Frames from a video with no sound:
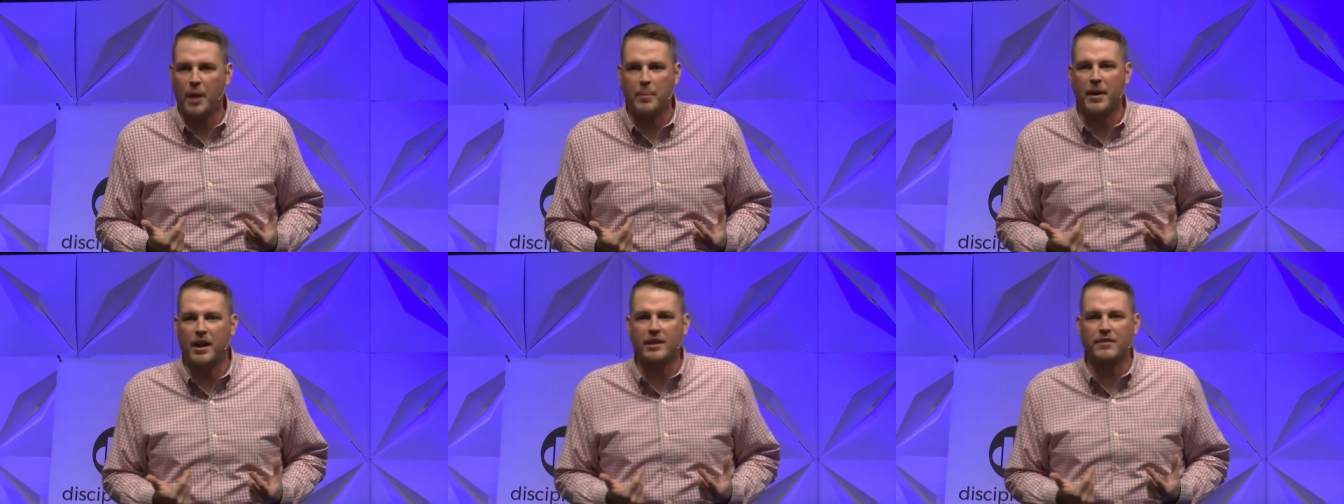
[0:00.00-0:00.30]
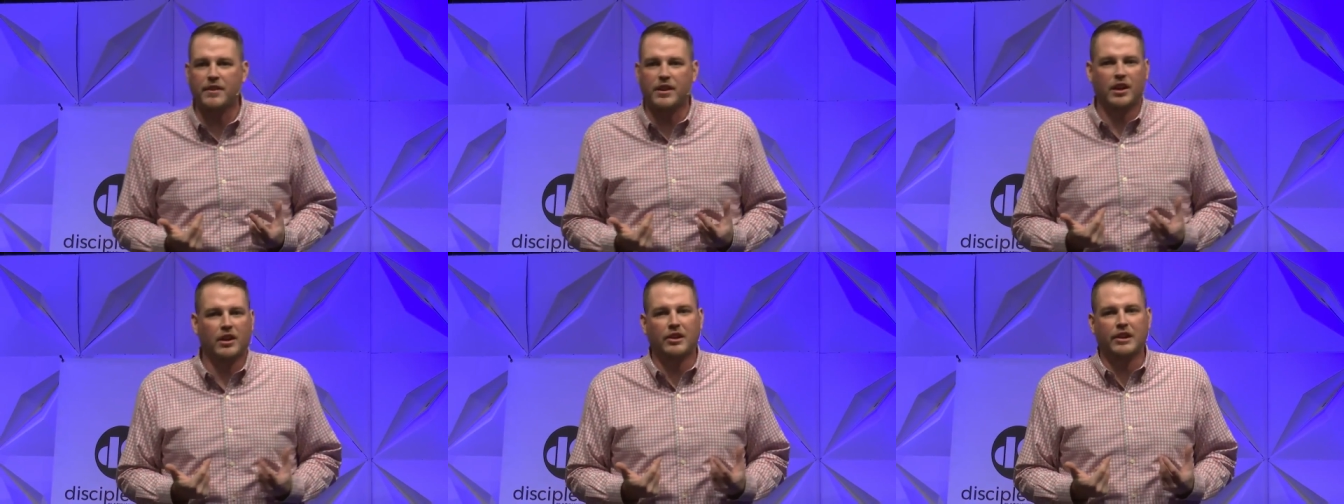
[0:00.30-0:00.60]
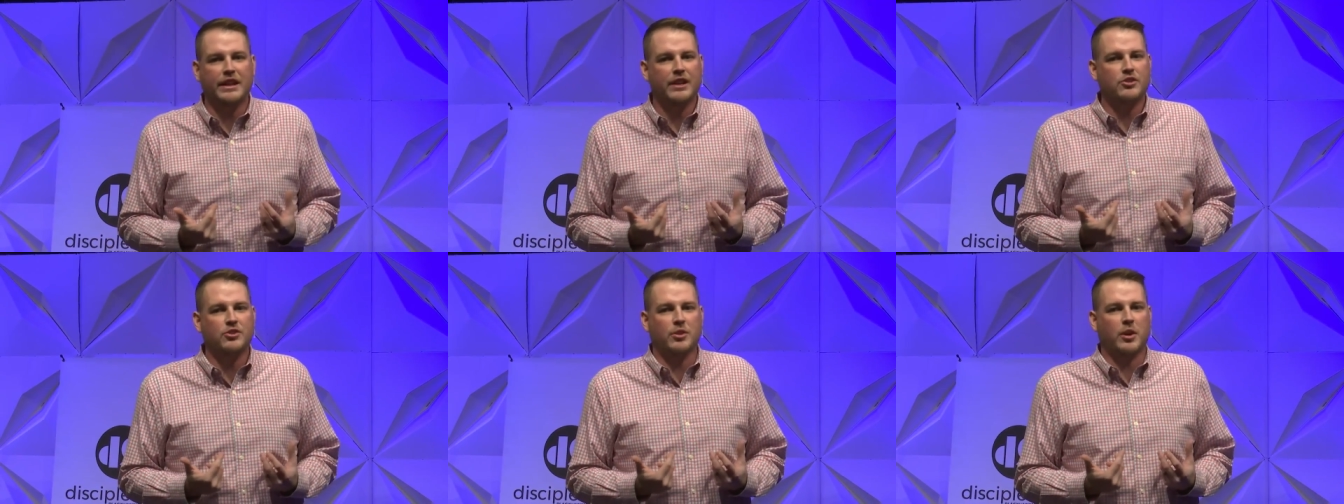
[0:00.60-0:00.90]
I'm not even going to
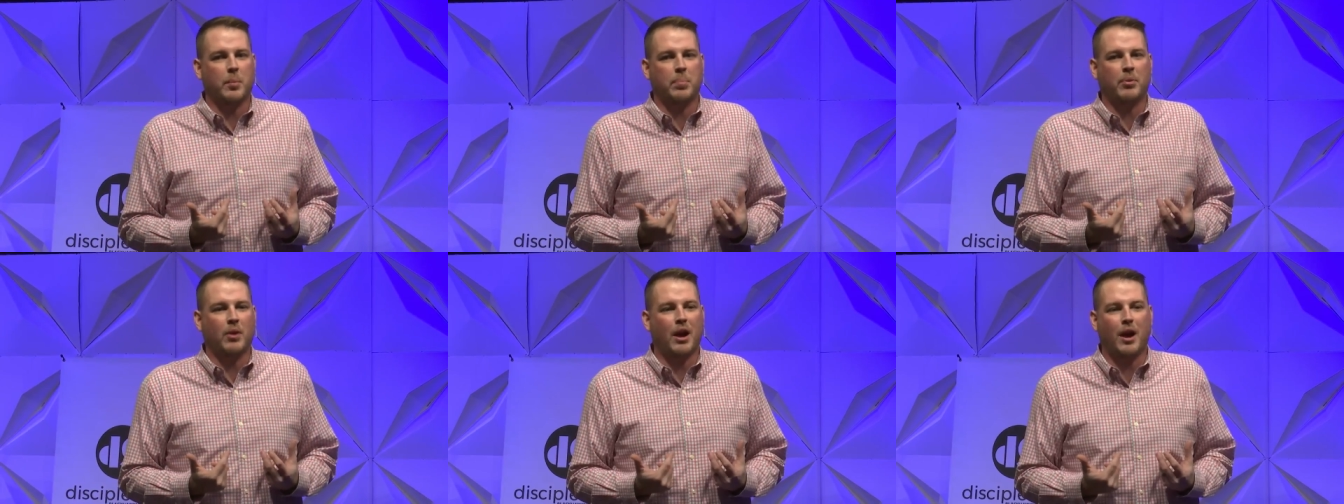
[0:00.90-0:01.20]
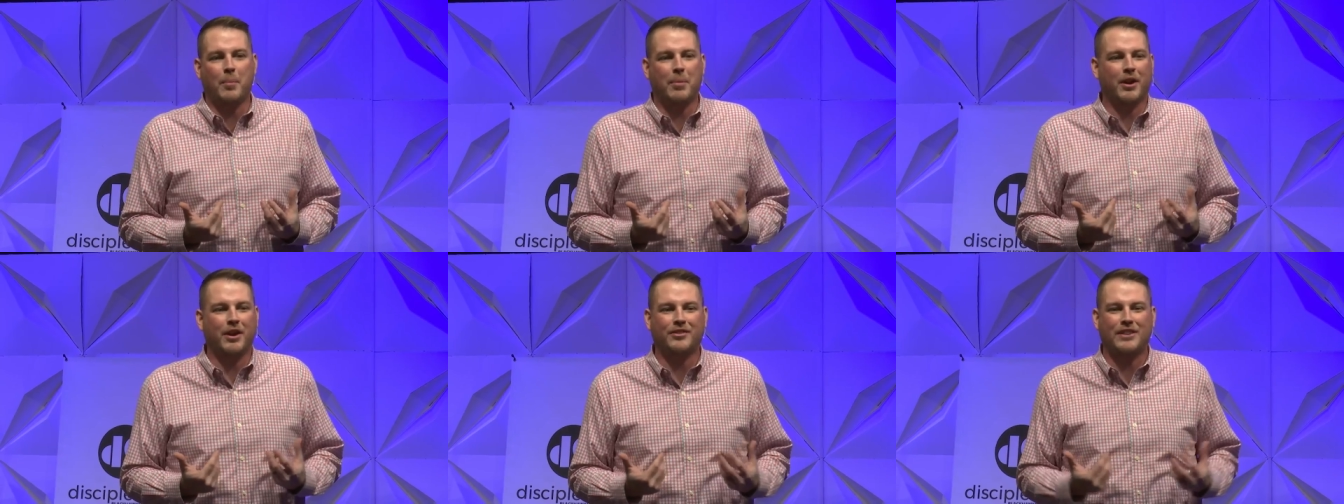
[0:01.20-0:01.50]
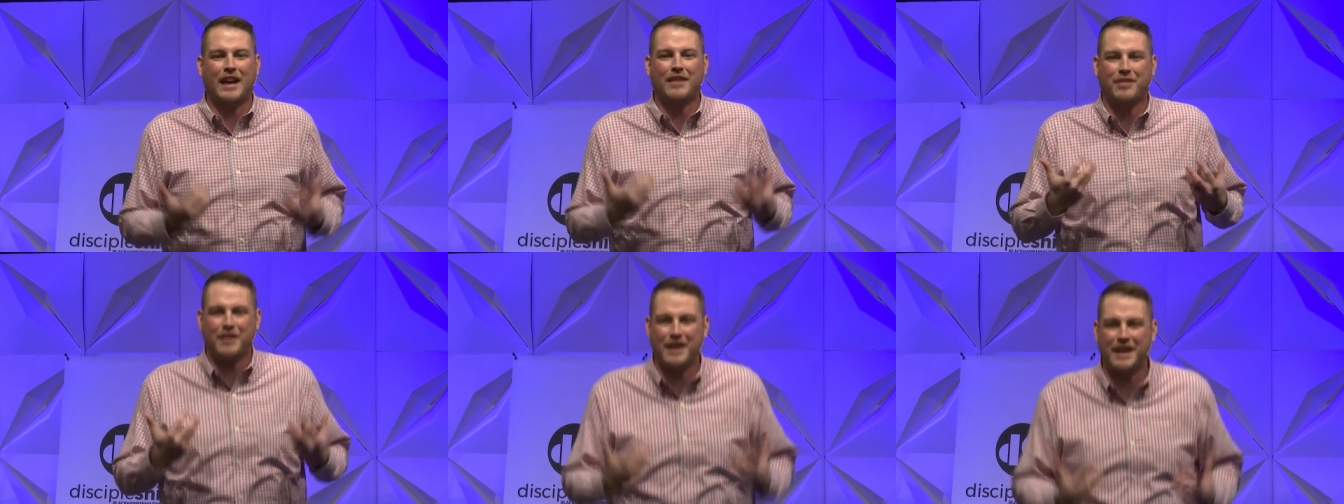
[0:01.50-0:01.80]
lead you in a prayer
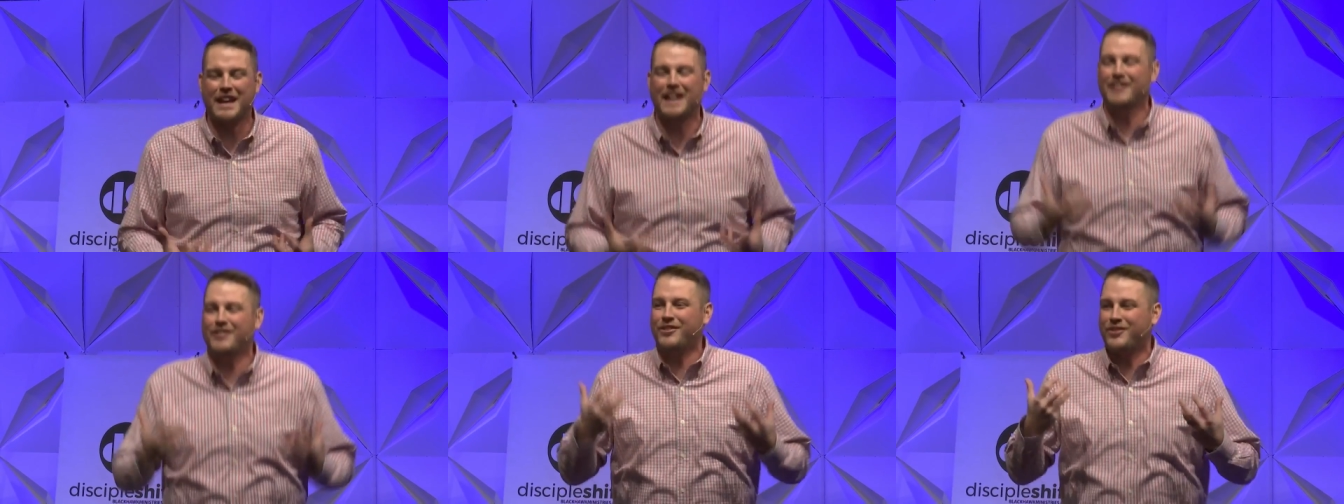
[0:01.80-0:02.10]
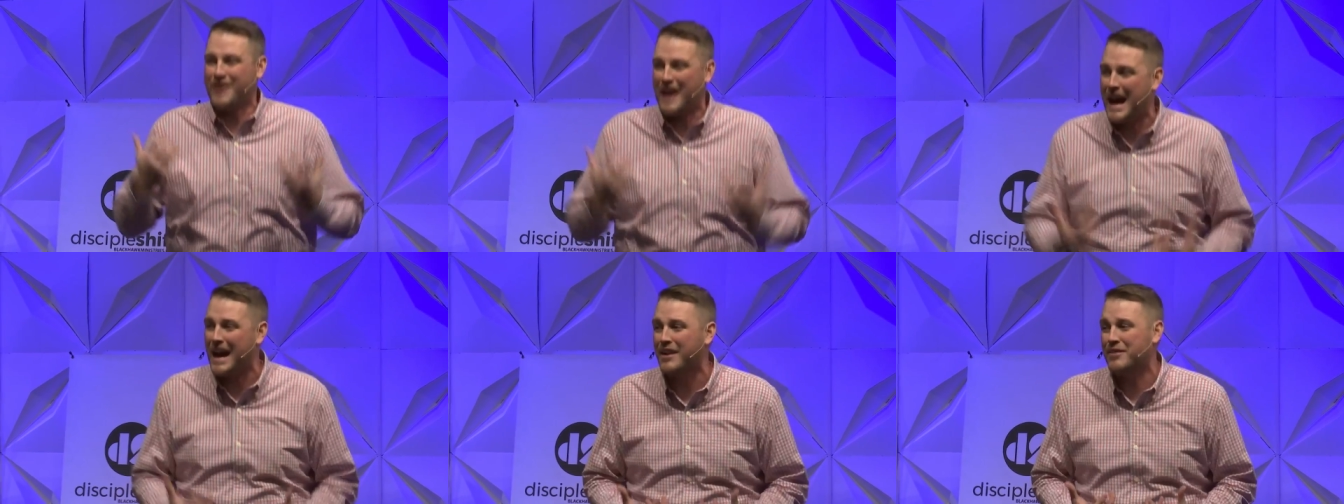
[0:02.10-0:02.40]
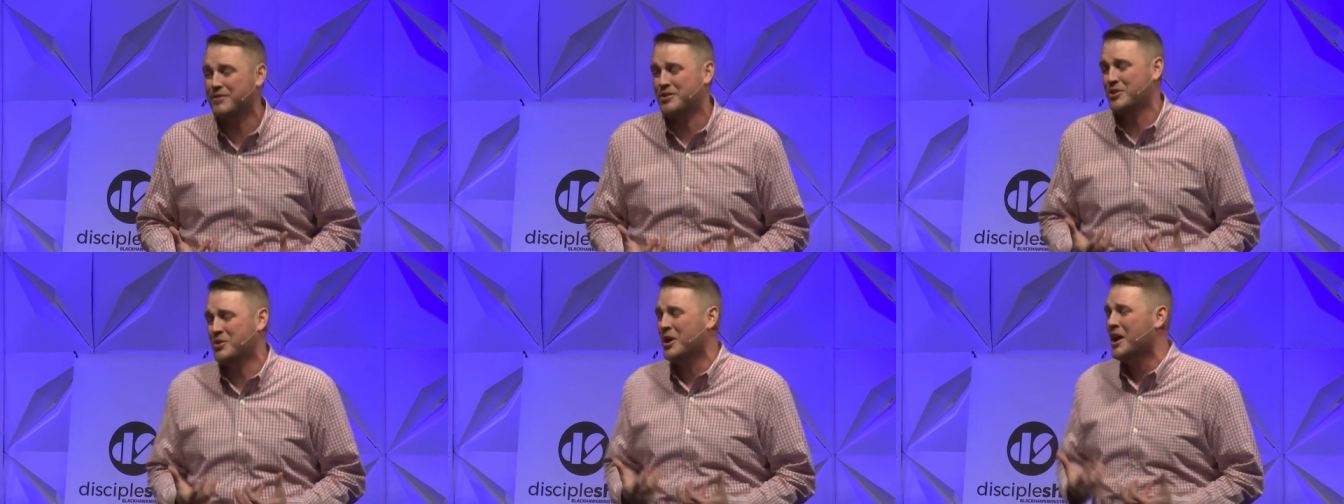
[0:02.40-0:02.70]
because I think inside
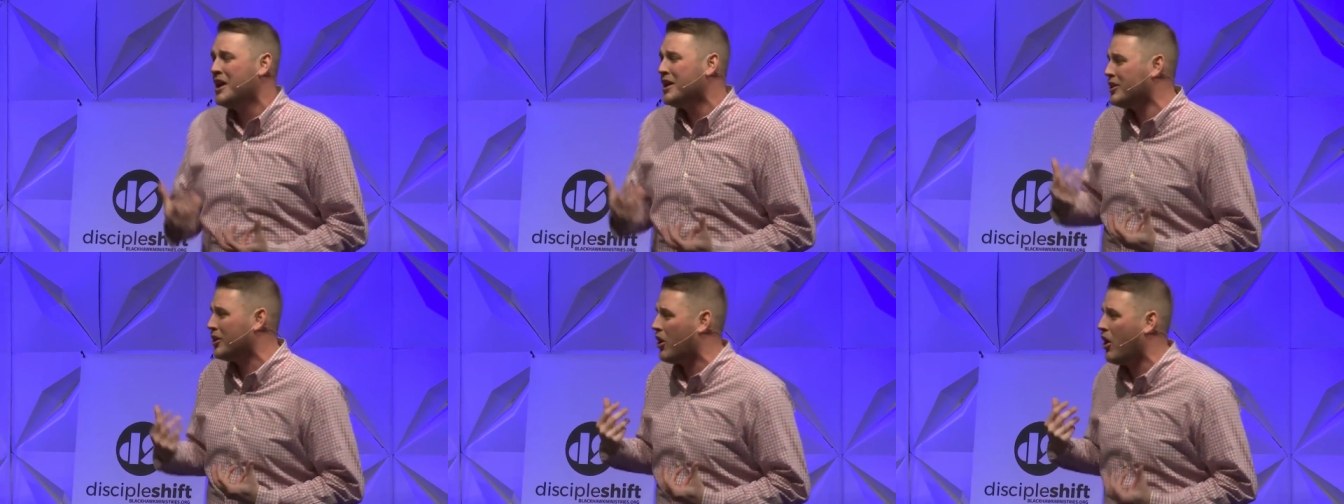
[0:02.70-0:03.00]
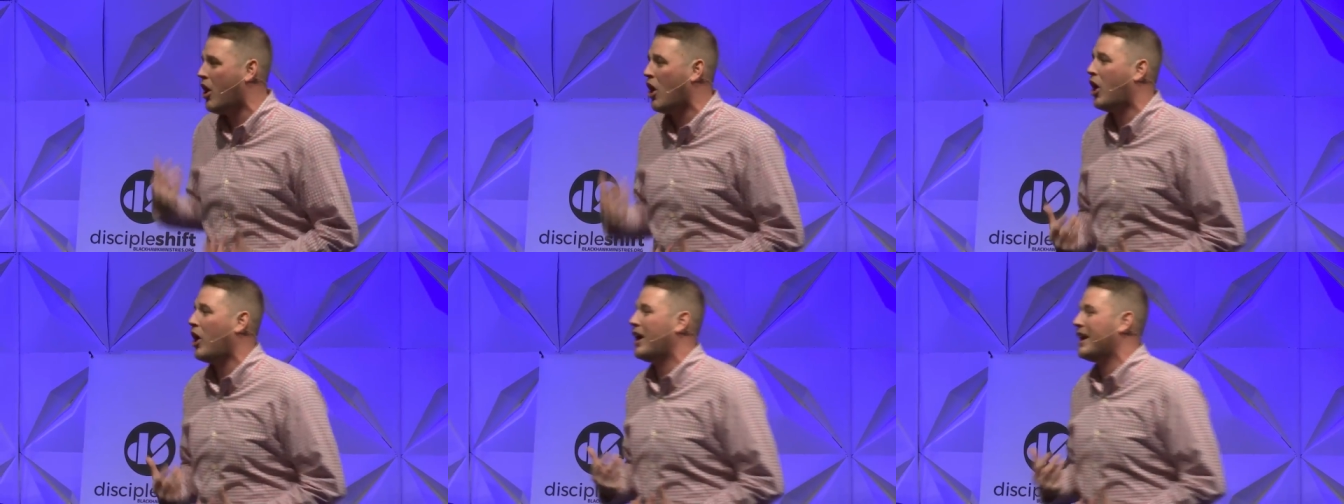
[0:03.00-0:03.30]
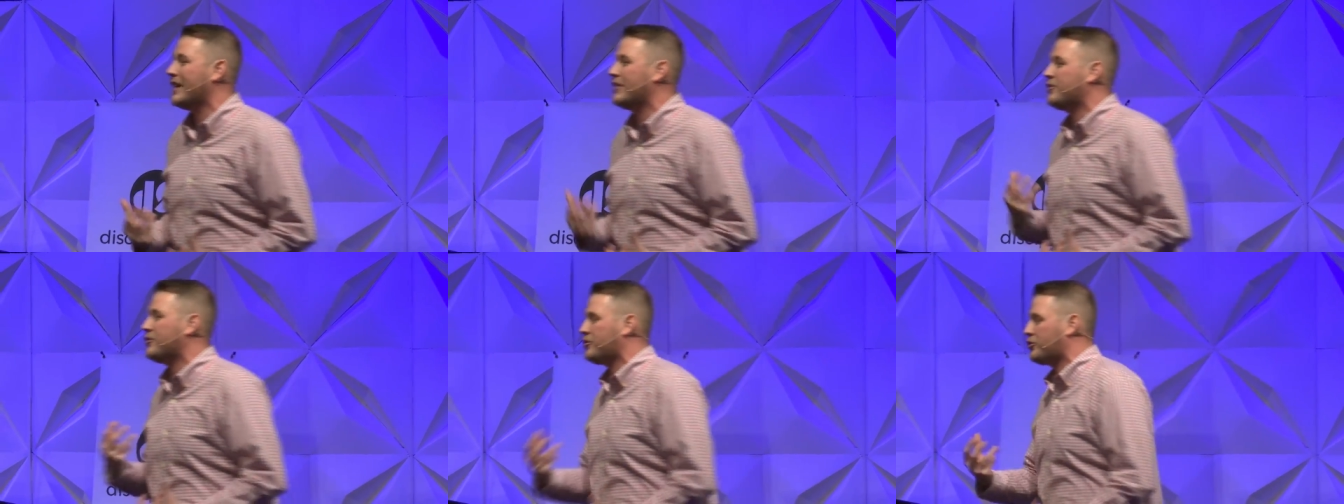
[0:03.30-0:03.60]
of you, your heart is